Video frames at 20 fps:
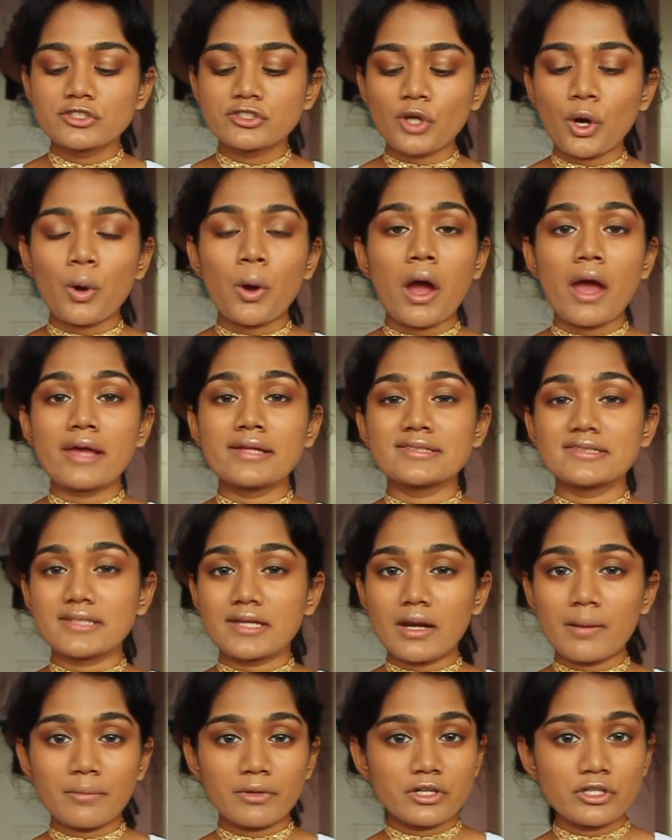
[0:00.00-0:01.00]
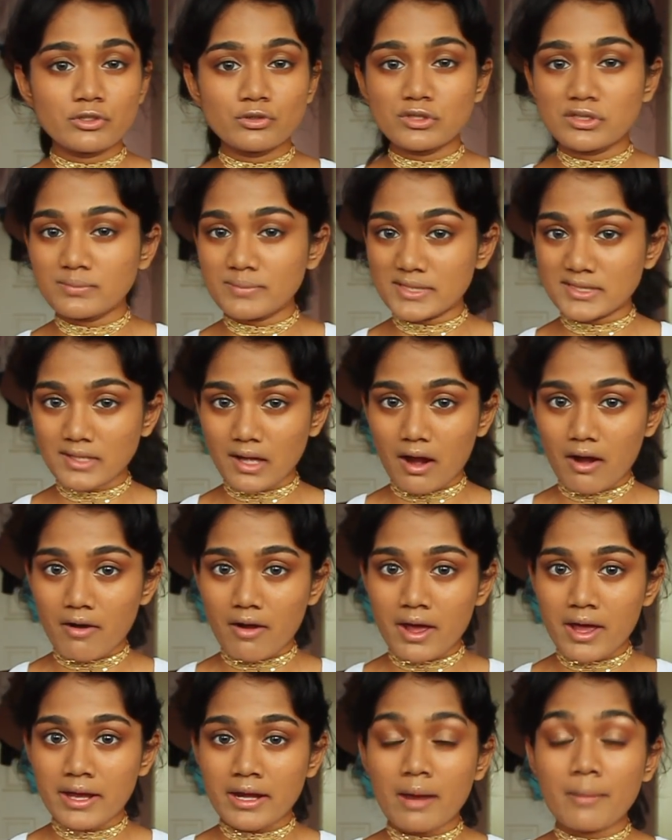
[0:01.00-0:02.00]
So instead I'm gonna use
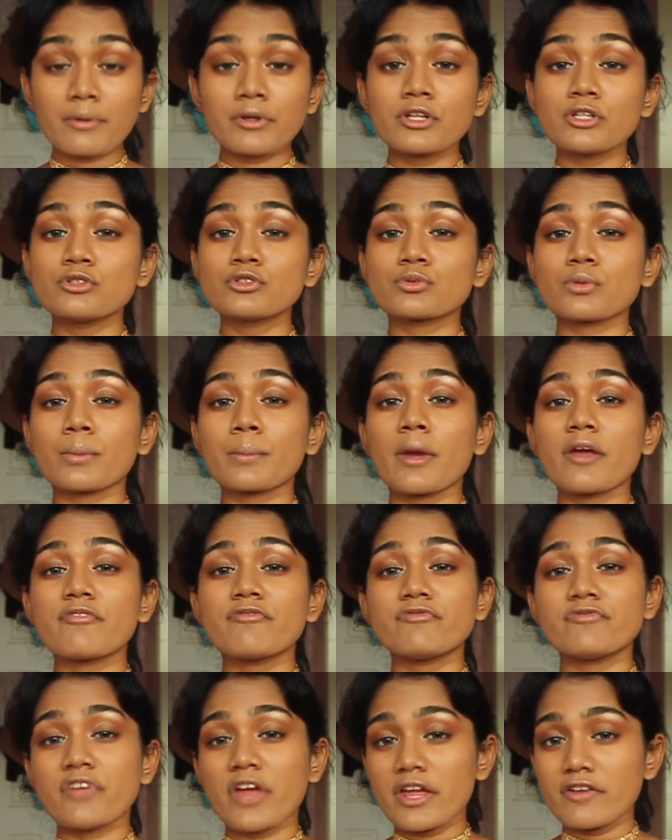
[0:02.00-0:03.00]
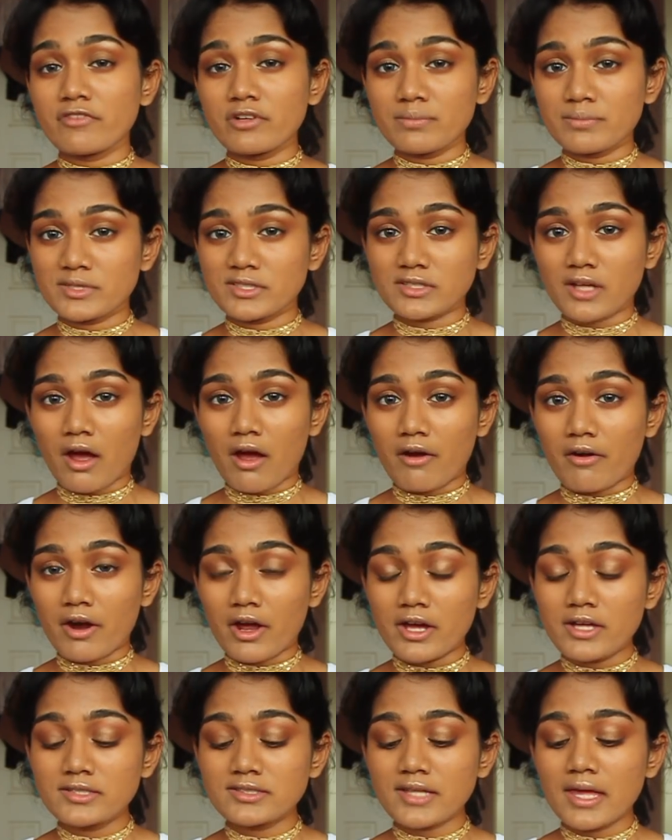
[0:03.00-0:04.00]
mascara, and I'm gonna use one of my favorite
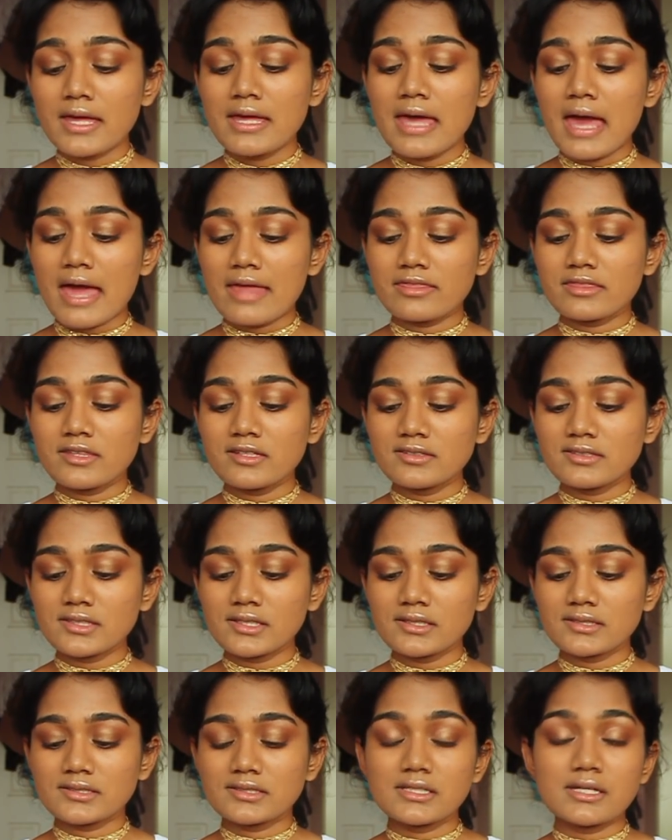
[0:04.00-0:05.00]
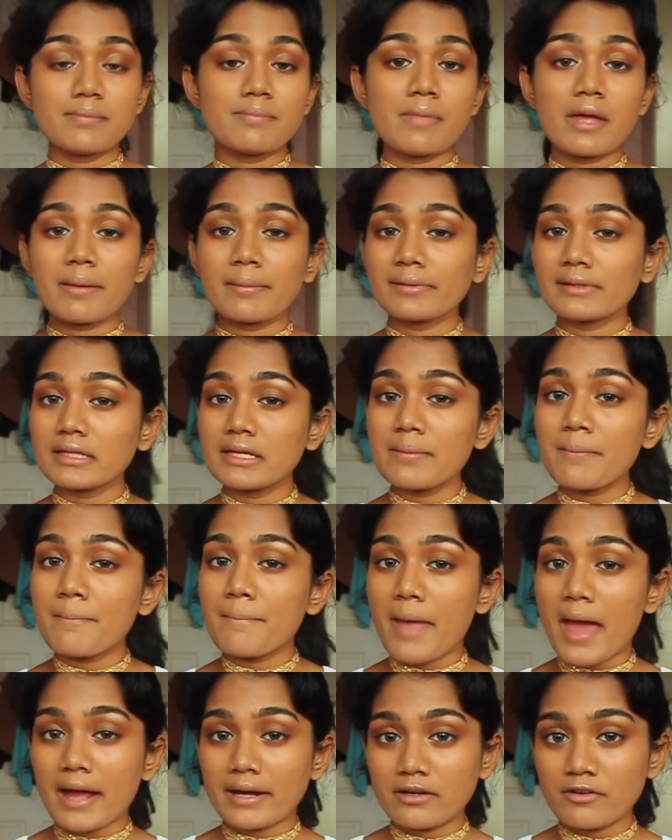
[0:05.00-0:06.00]
mascaras, and this is the
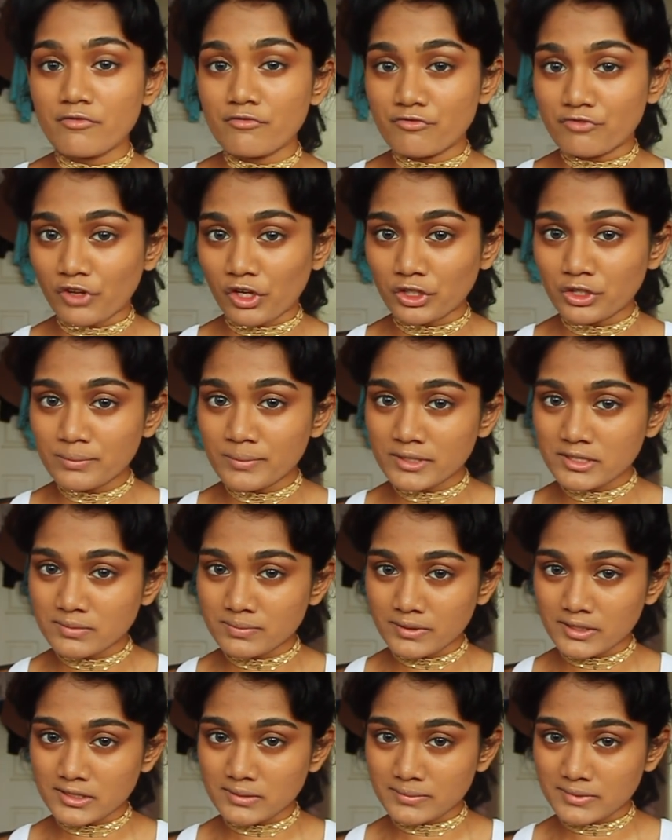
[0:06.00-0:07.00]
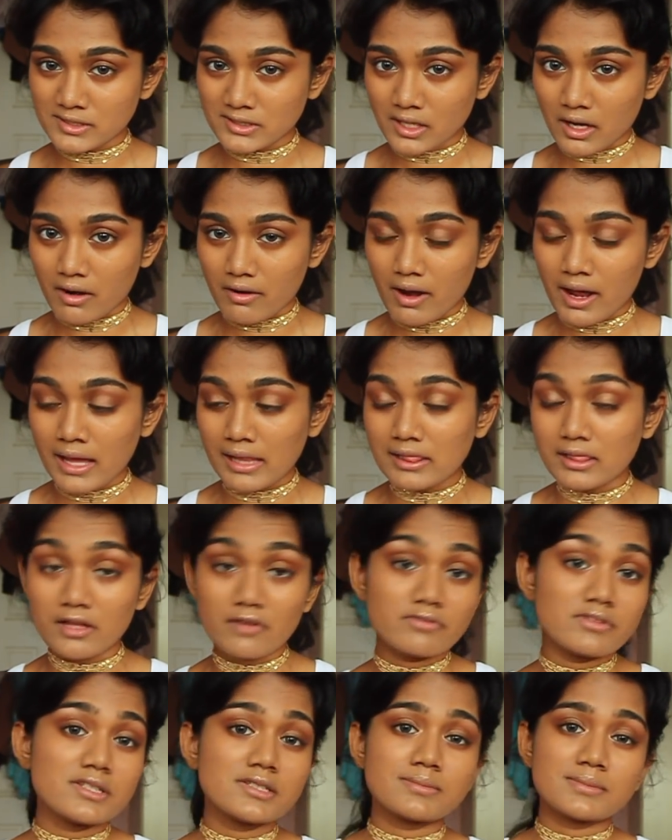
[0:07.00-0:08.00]
Maybelline Magnum Volume Express Mascara. I
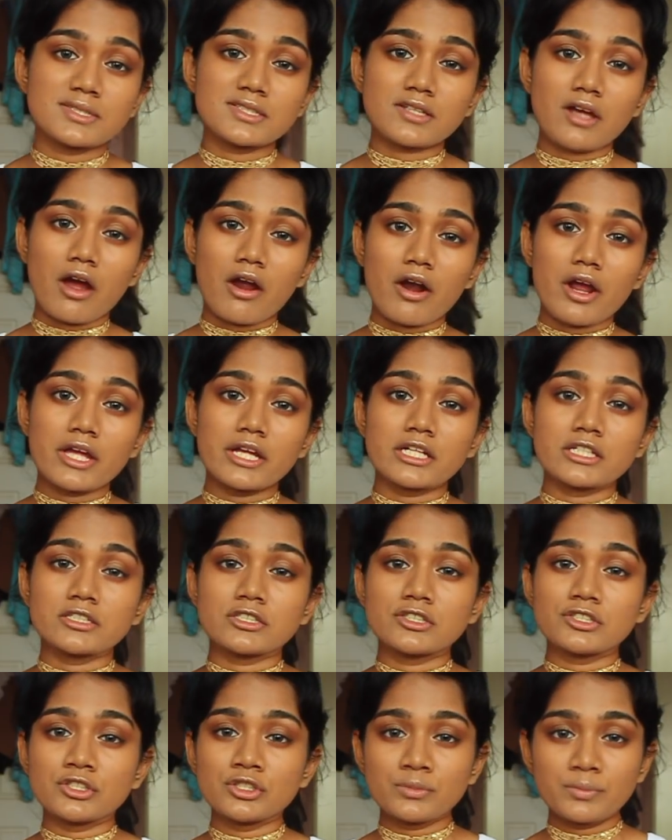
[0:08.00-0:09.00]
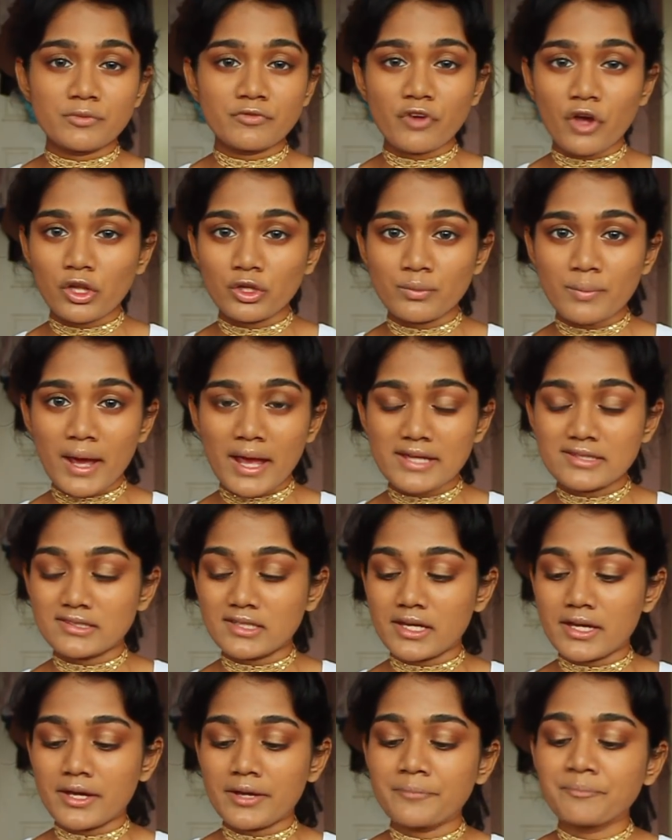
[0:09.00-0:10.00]
love this mascara. It is super
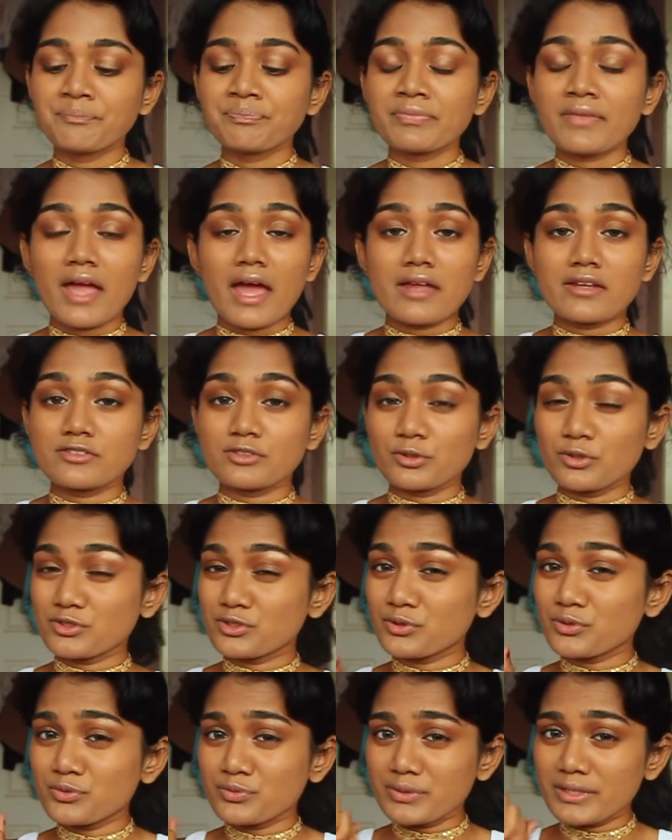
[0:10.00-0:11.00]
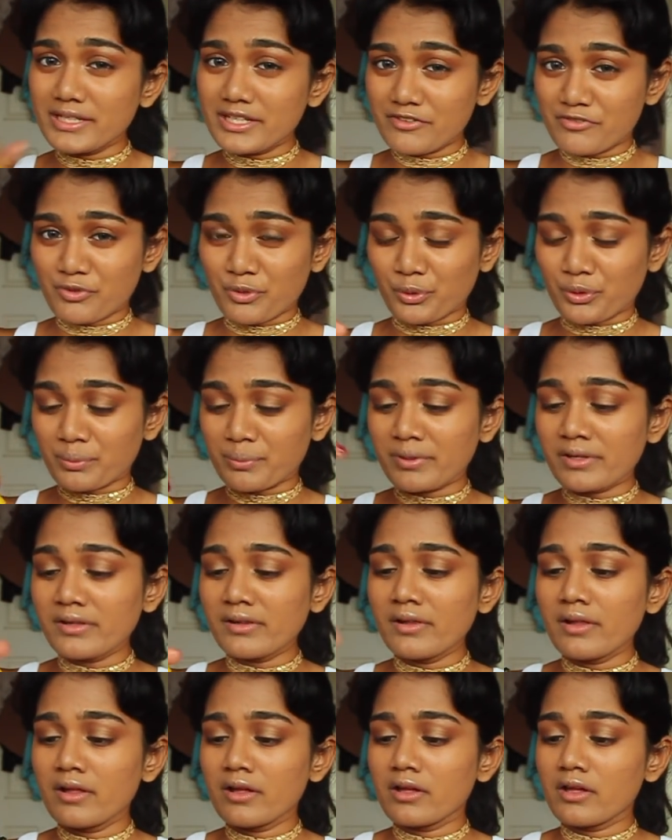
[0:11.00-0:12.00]
volumizing, and it's also really
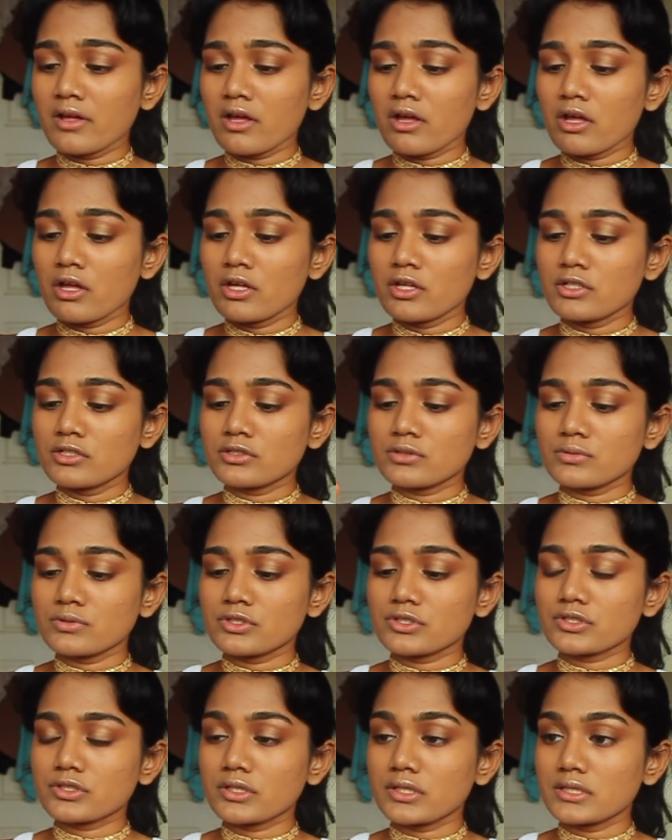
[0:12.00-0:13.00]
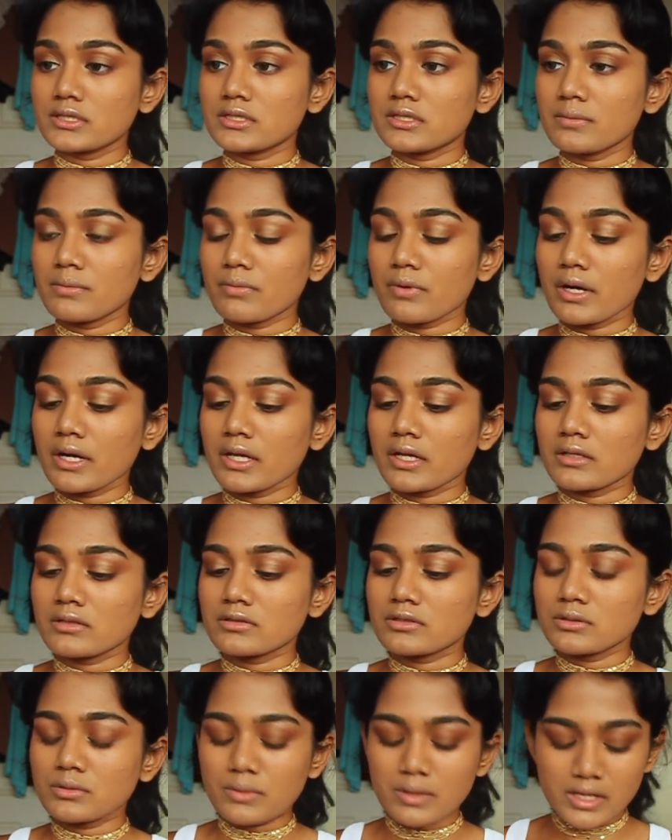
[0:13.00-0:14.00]
affordable. So I'm just gonna dip right
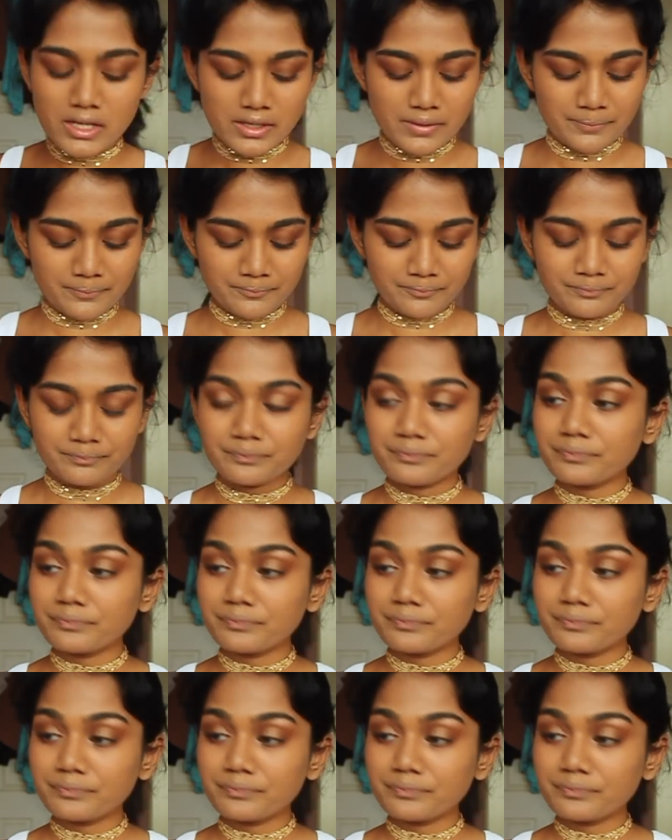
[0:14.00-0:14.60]
into it.